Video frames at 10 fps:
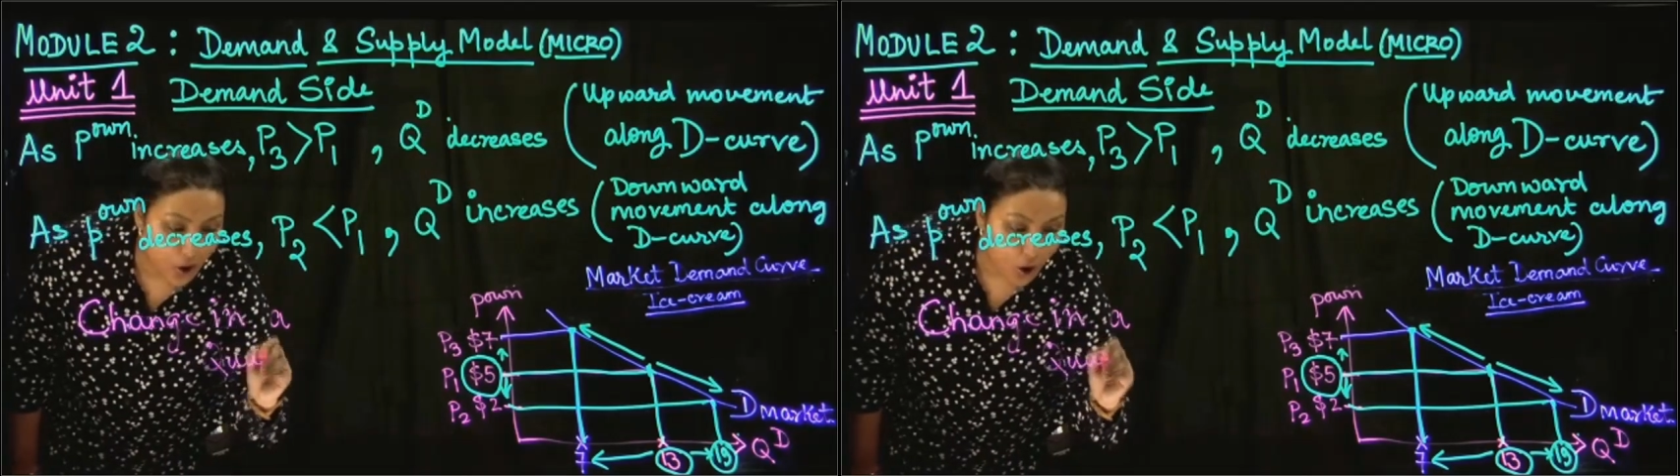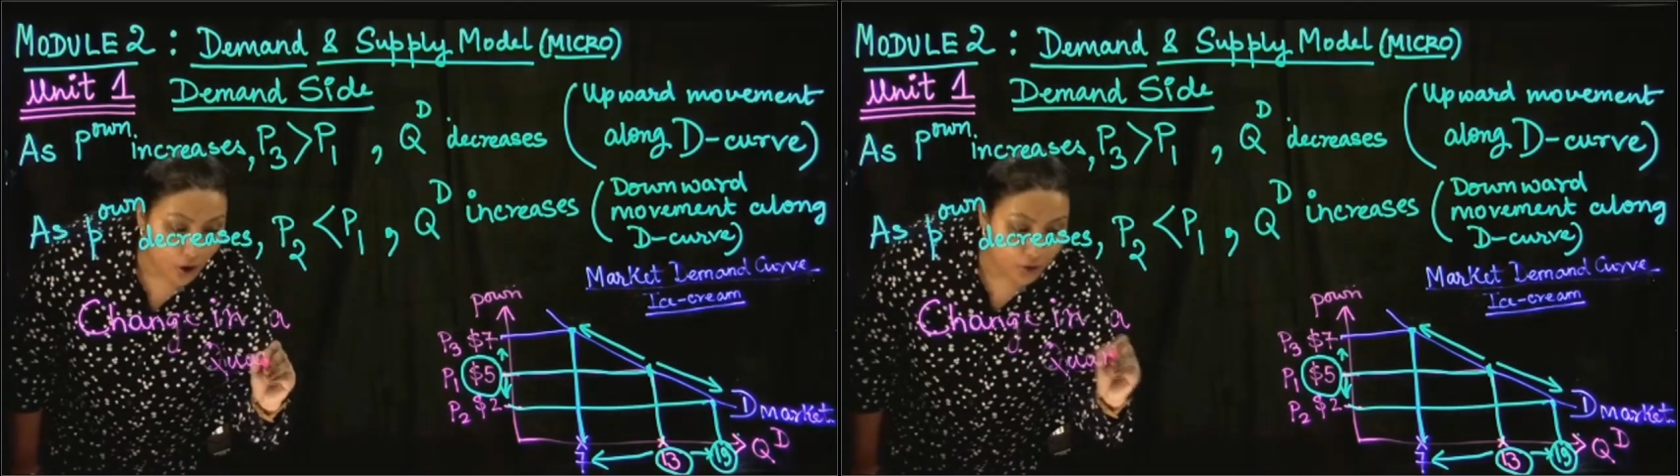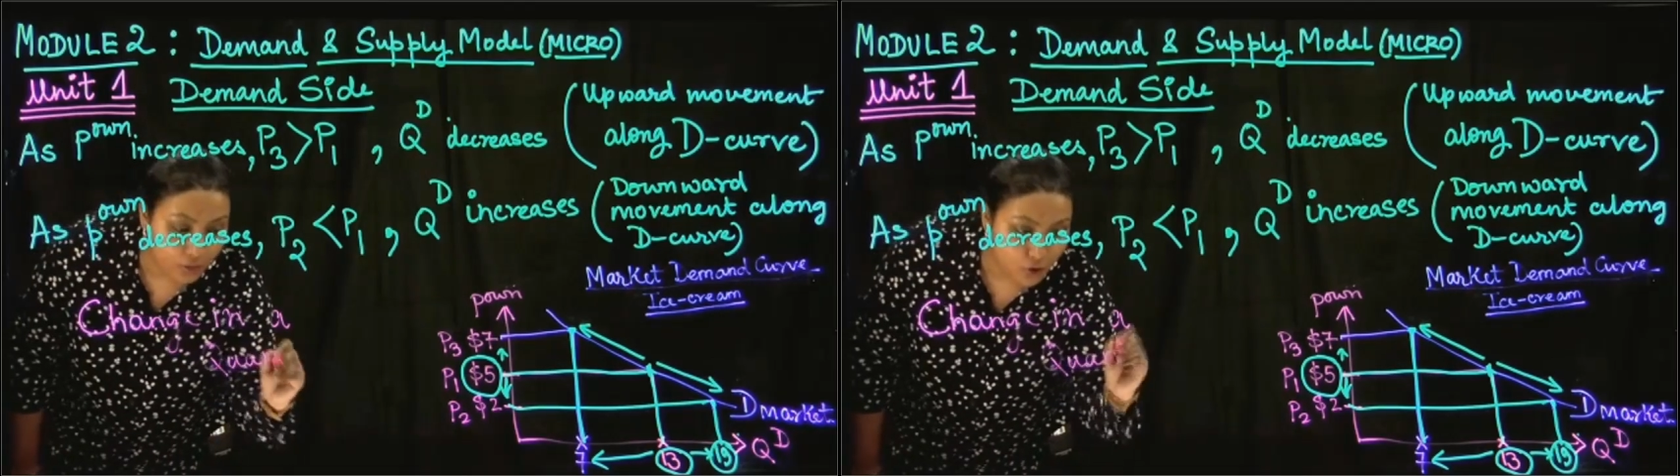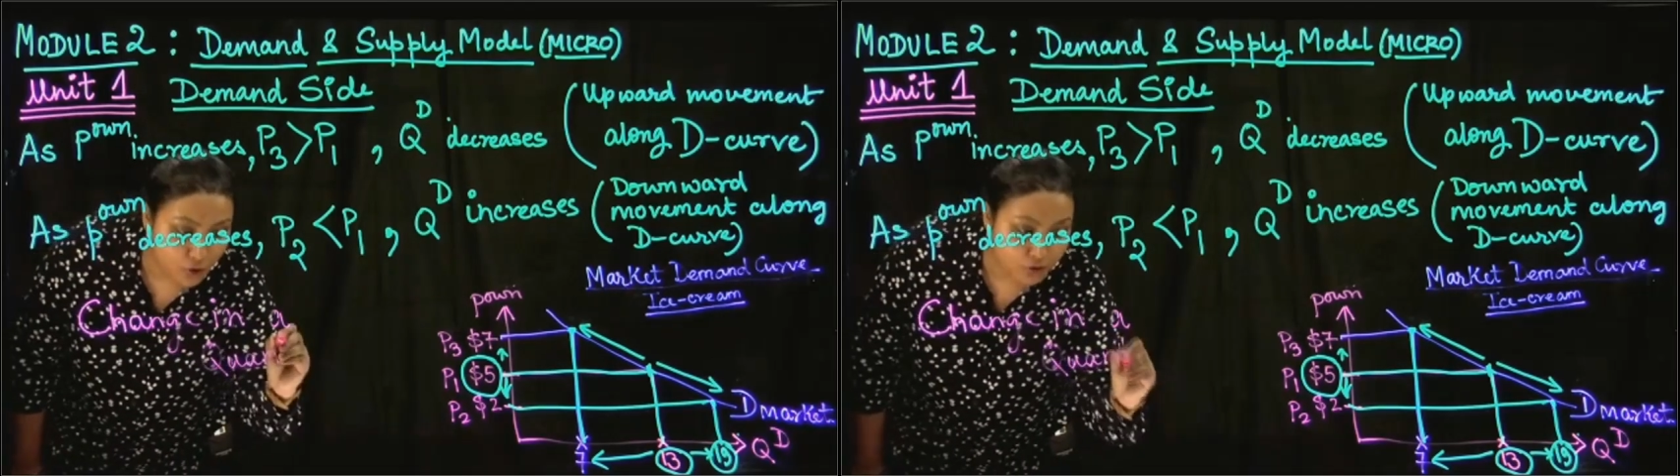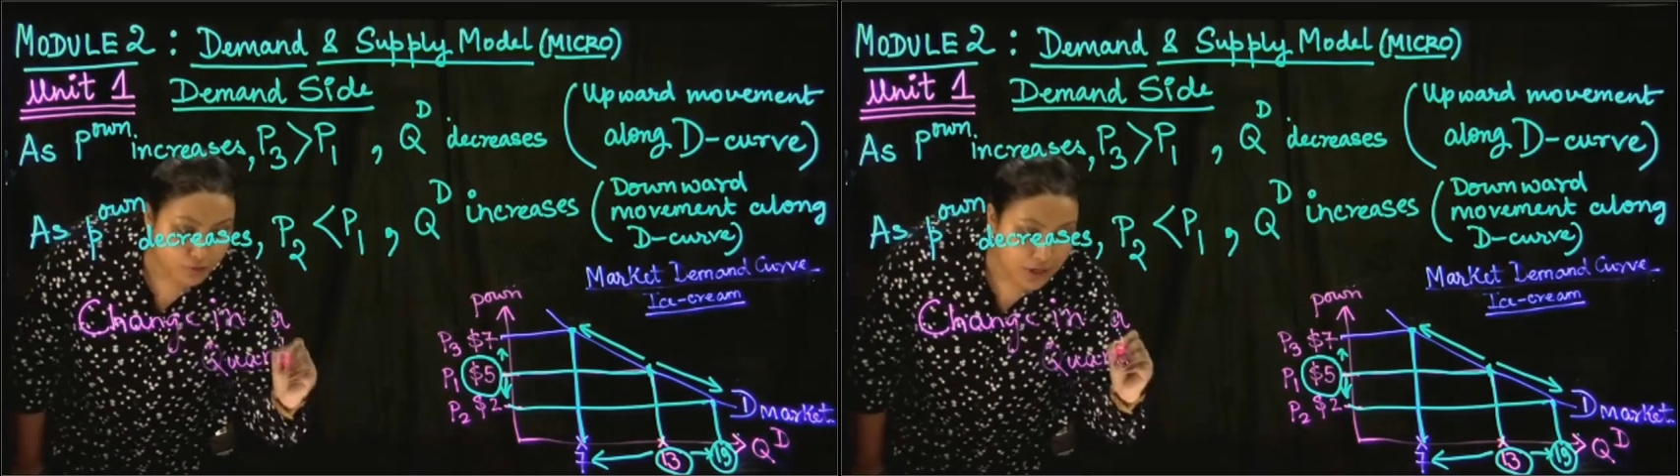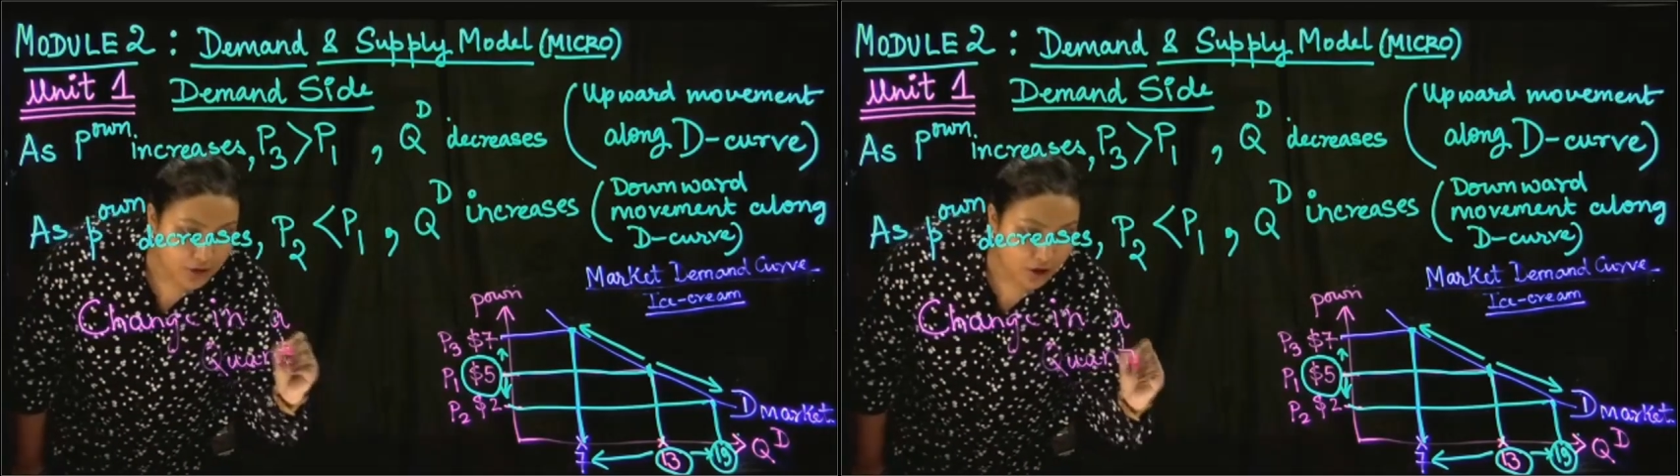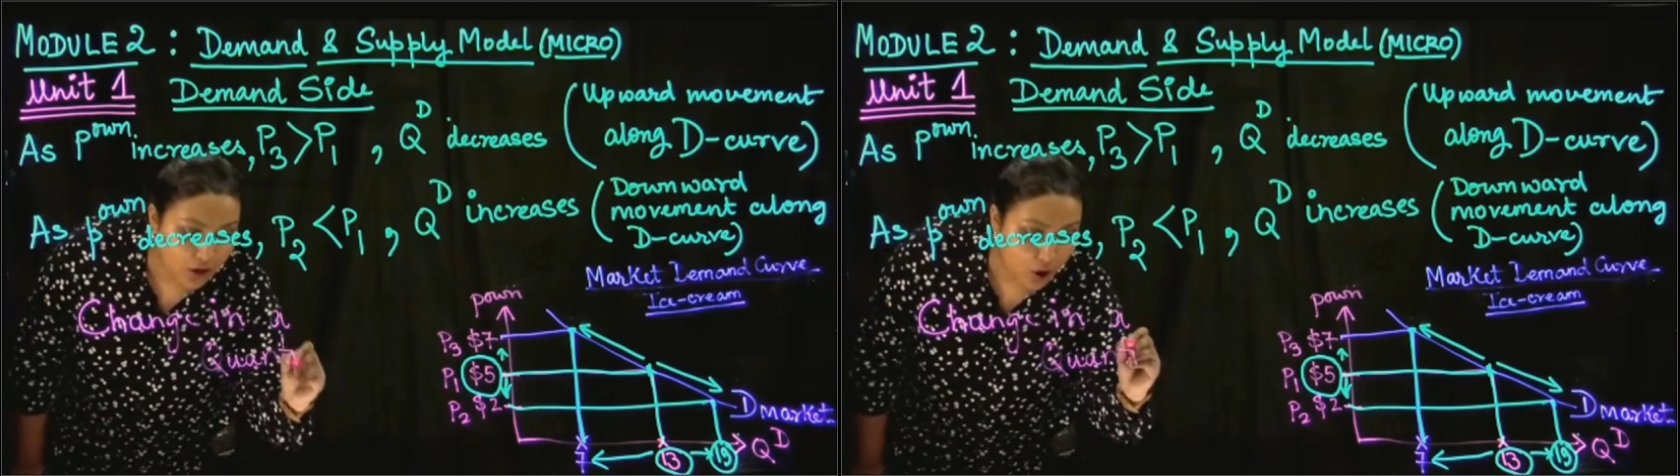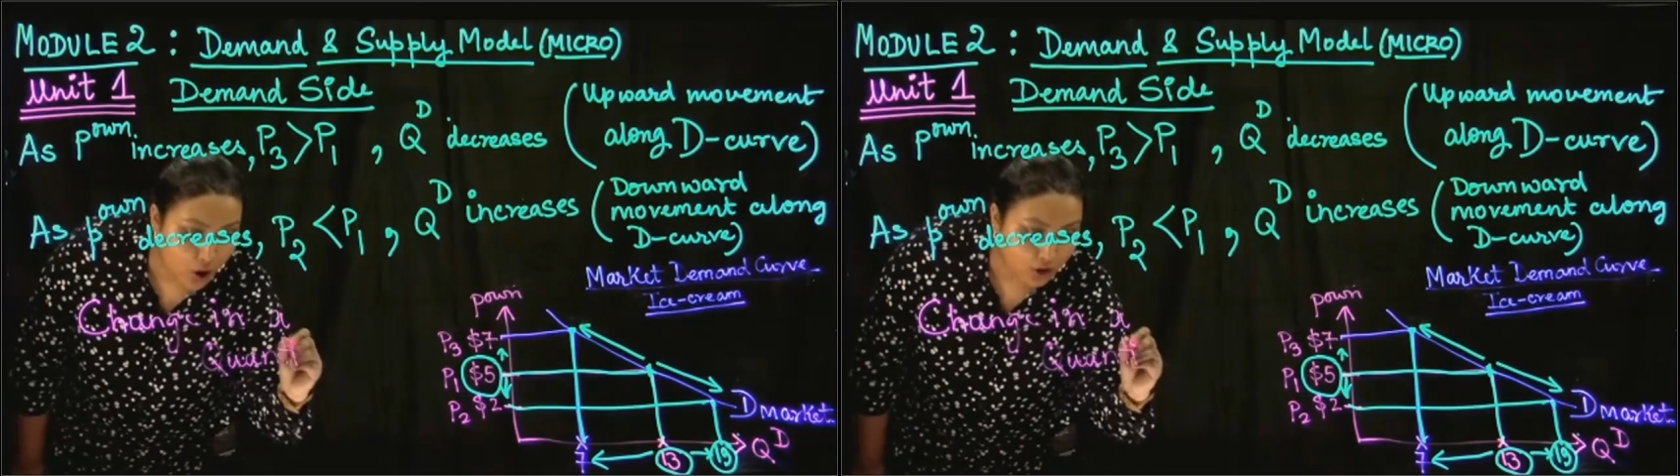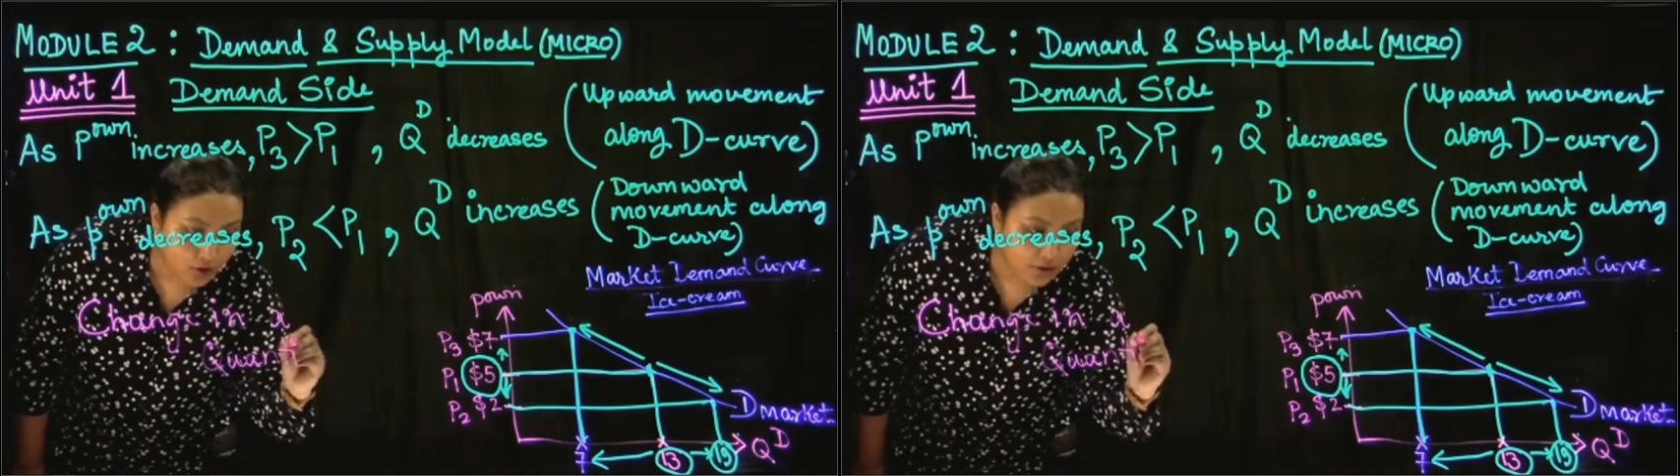or a movement along